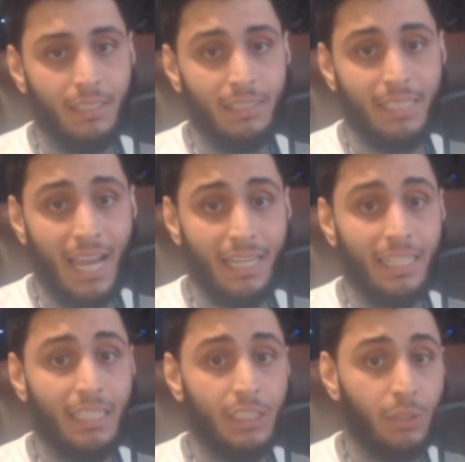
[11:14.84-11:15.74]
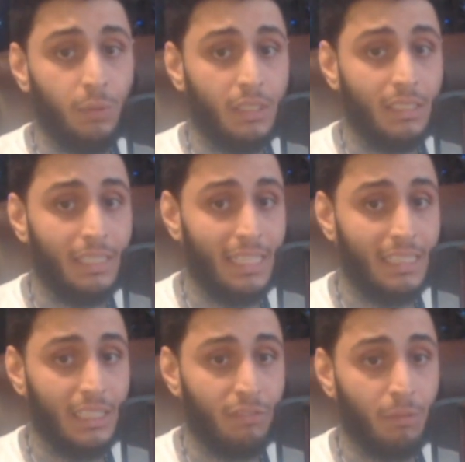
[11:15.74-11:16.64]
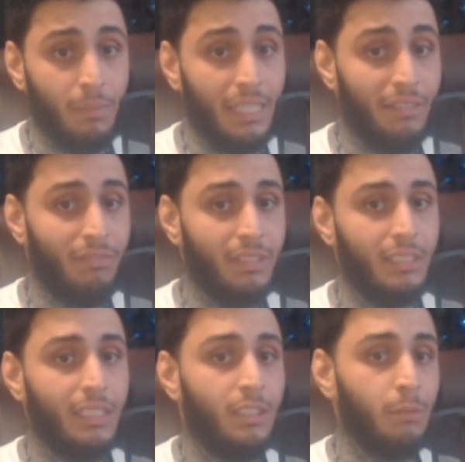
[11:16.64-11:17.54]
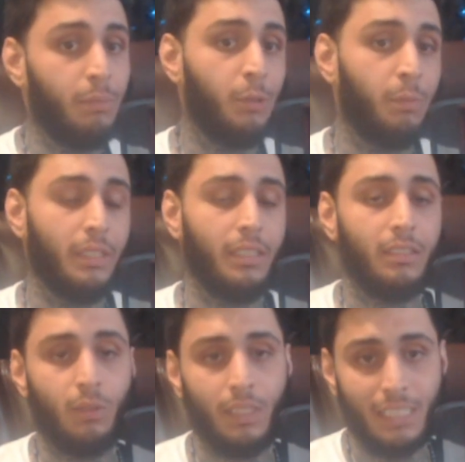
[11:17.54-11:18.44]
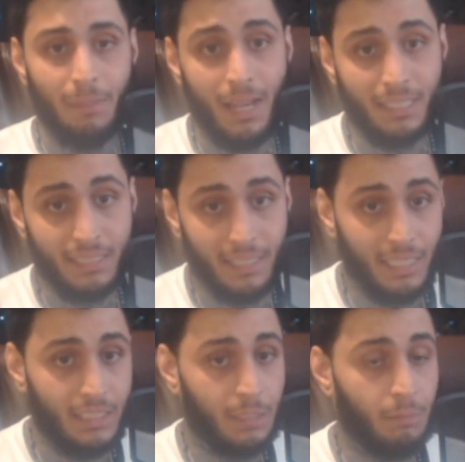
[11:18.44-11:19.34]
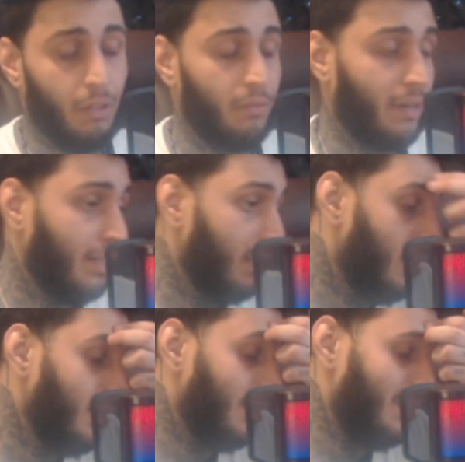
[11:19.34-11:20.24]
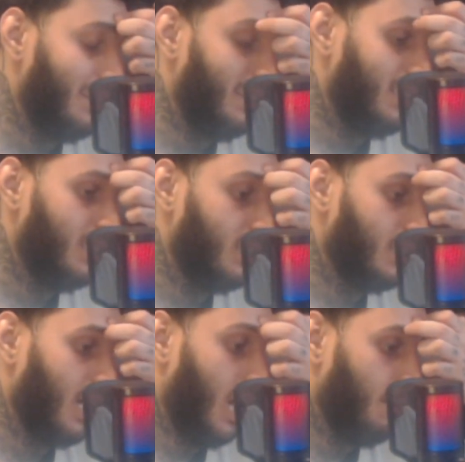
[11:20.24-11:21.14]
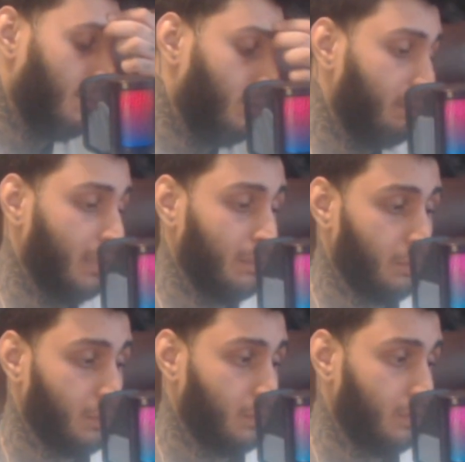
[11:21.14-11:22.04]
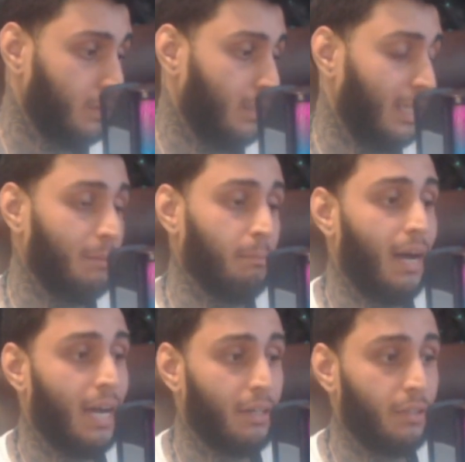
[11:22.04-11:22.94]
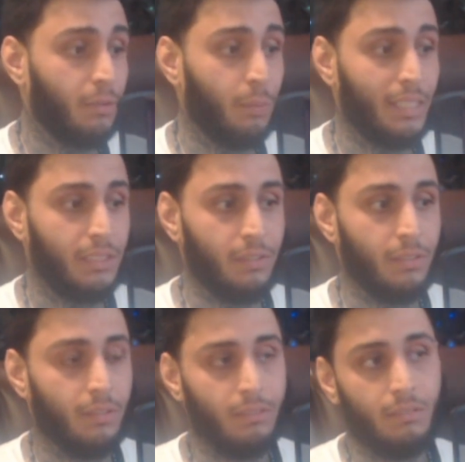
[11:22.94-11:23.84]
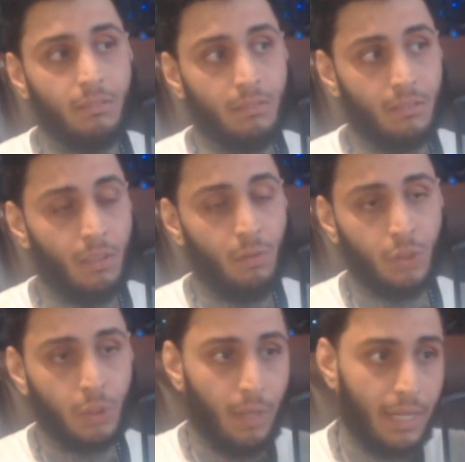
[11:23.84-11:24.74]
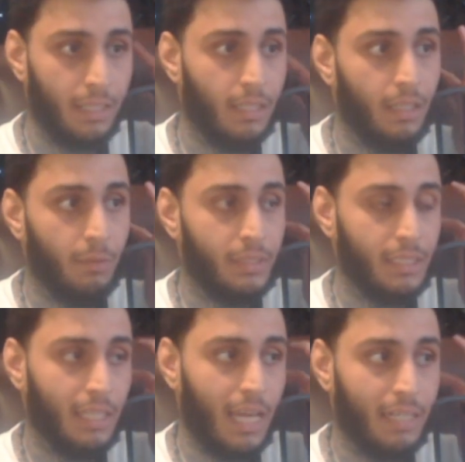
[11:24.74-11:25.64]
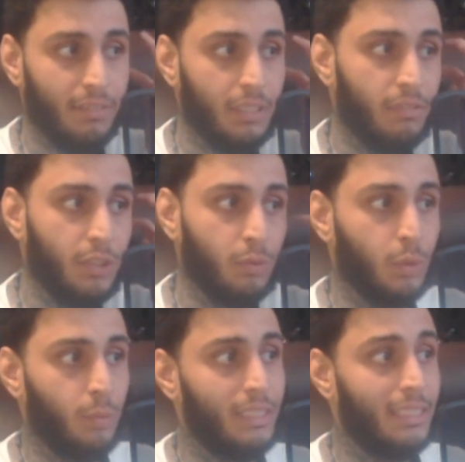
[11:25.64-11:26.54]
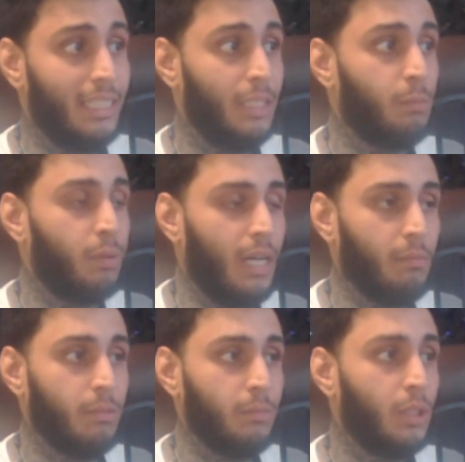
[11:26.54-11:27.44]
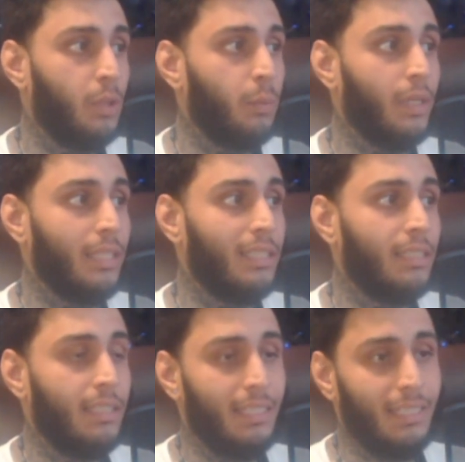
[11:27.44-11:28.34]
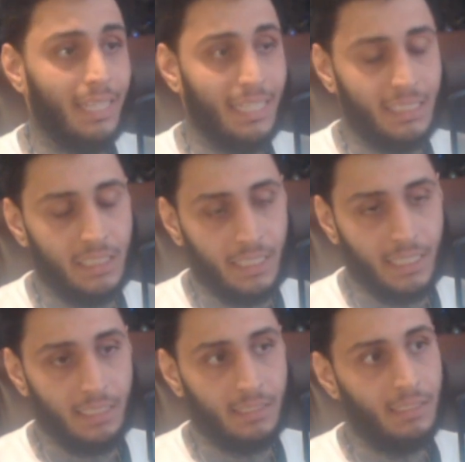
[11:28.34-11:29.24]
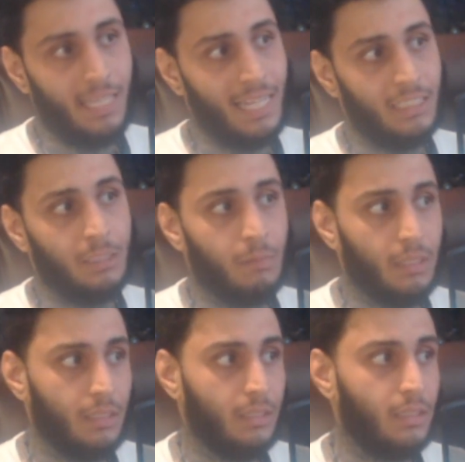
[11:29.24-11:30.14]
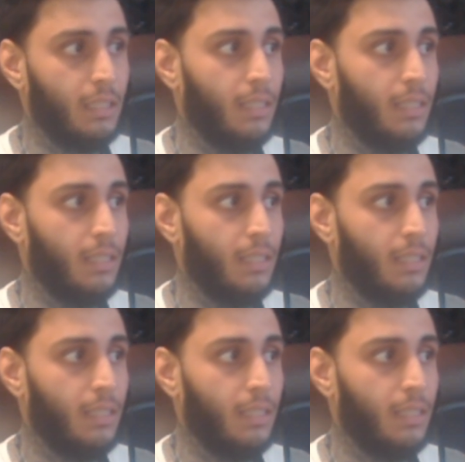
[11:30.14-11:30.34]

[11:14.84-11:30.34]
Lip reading: that induces itching from infancy to puberty. So let's get back to the itching part, right? This is common with people in modern Western culture, right? We see a lot of individuals with skin problems, with itchings, eczemas,